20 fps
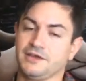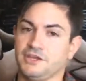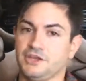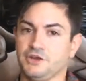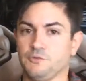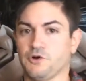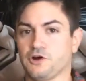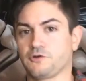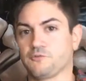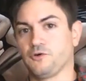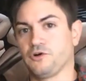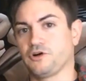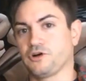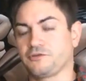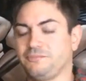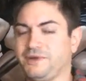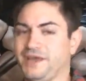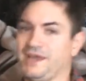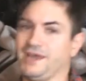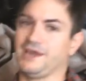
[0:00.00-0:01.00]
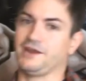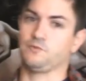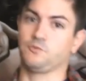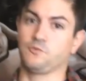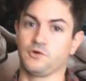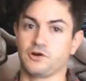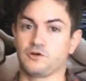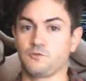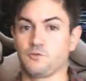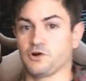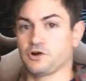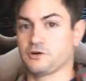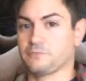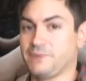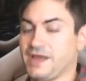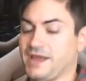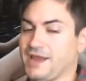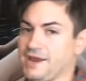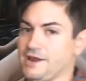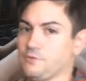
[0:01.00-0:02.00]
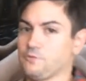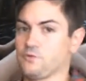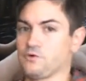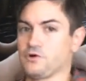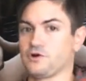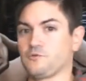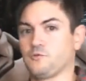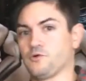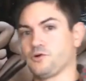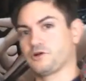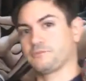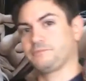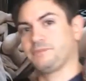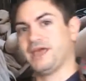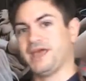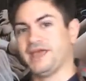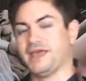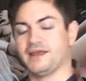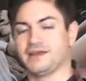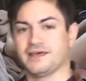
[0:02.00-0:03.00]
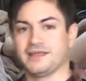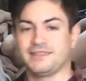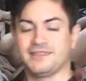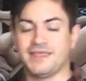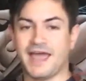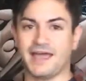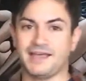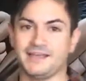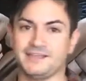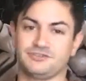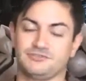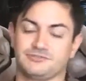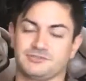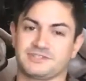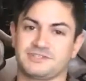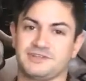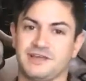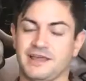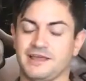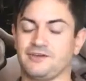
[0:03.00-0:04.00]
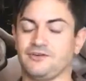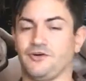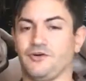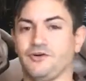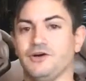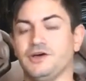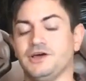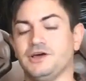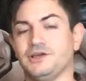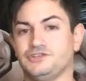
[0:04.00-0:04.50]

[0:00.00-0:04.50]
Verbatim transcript: You work, work, paid, work, work, paid, work, work, paid. And that is your cycle.